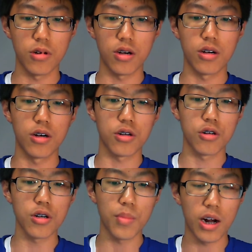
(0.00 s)
a
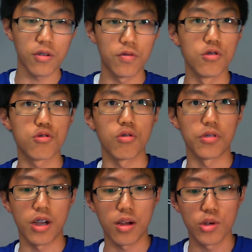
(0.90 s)
good amount of neutral
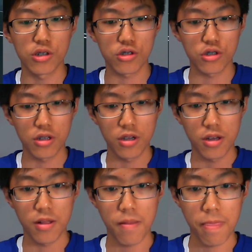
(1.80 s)
damage.
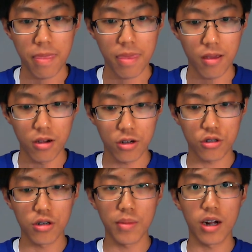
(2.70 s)
A
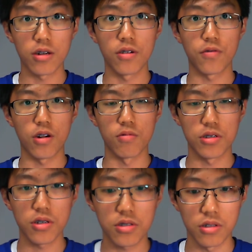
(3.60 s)
good amount of
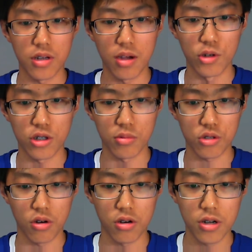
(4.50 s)
resisted damage, I'm
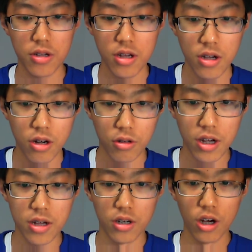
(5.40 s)
sorry.
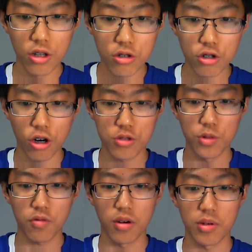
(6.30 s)
Okay, another Charge
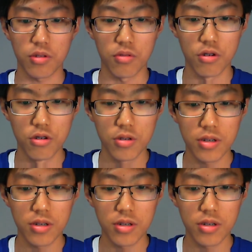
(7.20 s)
Move coming through.